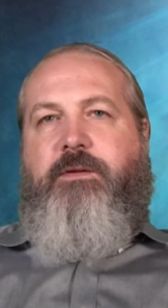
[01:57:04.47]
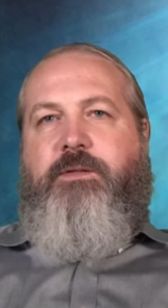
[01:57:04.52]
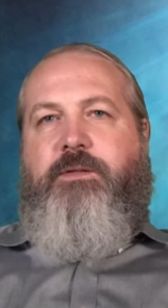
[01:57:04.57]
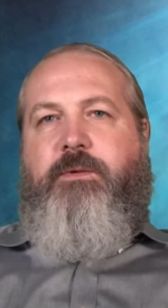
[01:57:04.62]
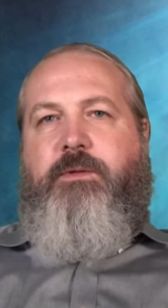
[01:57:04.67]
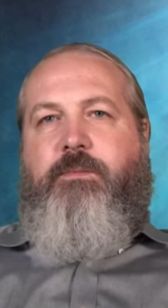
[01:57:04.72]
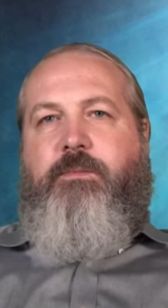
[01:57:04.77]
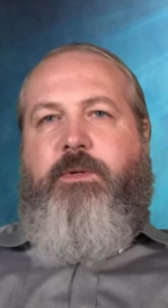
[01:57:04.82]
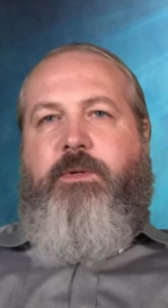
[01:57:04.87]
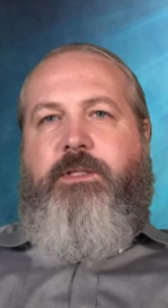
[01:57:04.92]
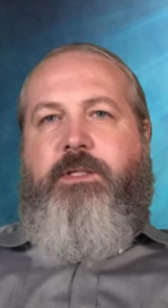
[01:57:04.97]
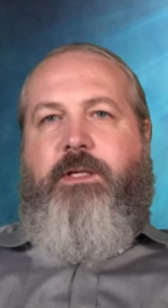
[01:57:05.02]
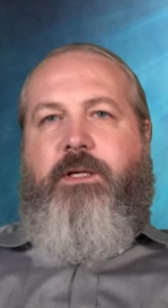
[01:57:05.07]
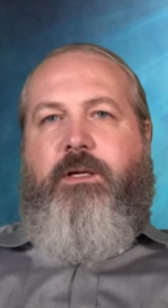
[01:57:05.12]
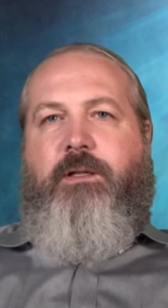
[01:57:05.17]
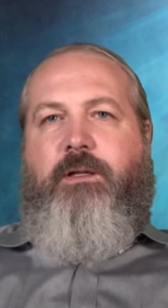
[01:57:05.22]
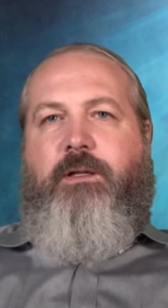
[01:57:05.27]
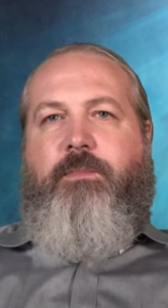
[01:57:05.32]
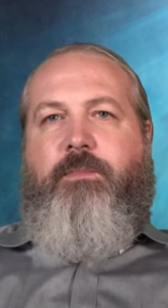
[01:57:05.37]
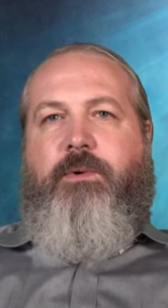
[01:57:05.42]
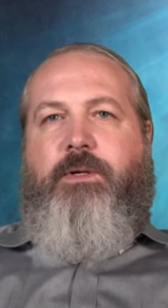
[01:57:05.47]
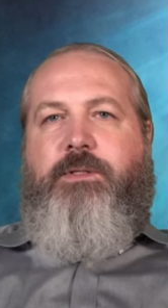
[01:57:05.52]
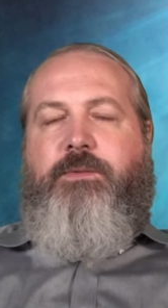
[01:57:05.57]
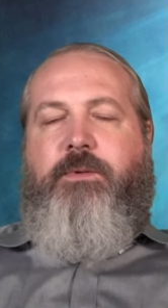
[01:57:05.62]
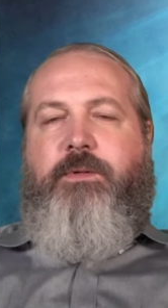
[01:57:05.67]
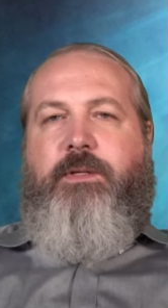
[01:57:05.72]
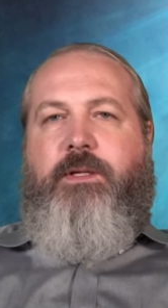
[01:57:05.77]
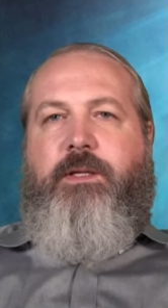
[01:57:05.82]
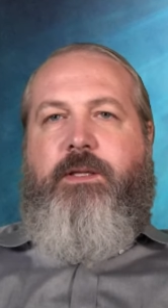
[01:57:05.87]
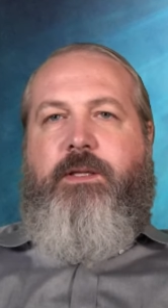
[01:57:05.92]
with particular books
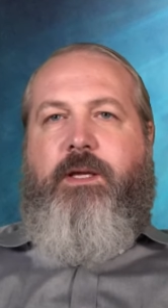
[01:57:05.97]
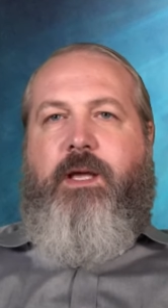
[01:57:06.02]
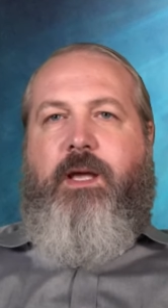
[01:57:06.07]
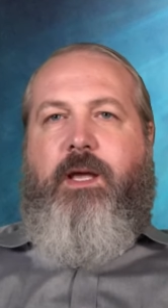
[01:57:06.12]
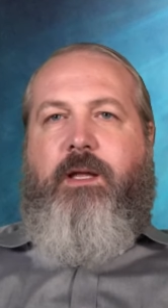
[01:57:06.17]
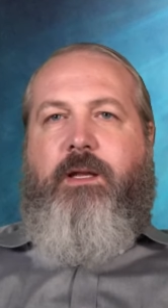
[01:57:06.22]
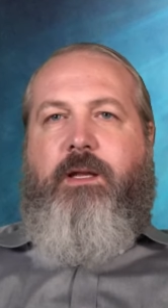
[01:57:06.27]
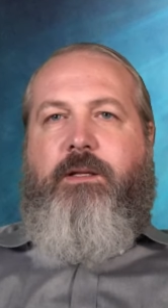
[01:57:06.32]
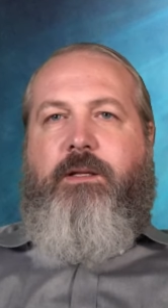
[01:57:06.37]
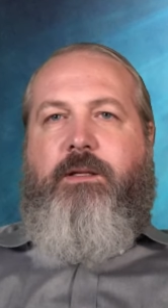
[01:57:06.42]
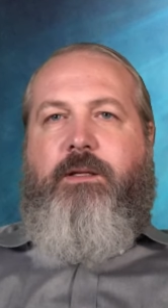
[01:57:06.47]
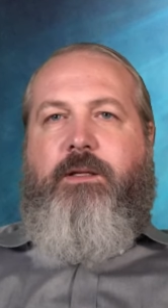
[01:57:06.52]
within the canon.